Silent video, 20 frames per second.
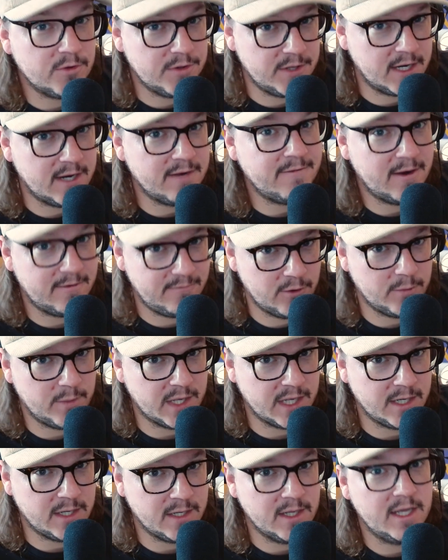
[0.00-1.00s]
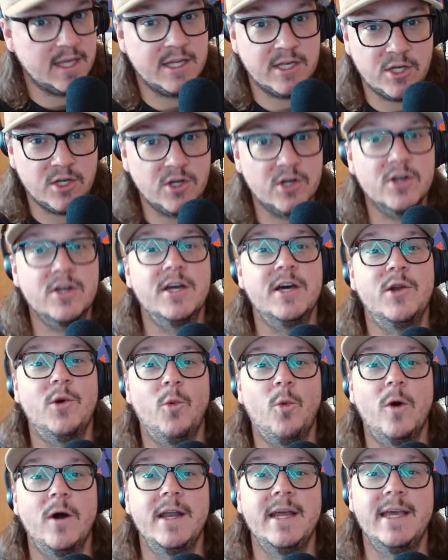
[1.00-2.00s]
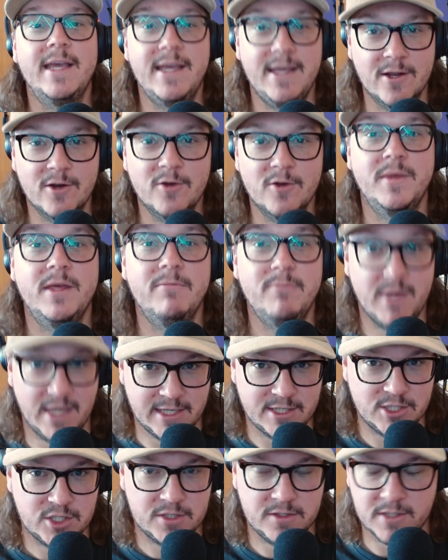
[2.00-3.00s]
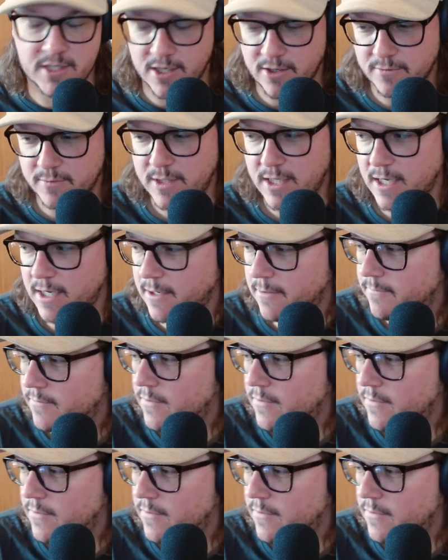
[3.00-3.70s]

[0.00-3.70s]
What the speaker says: than I've ever been, and you're going to want to hear me bitch. No, I'm kidding.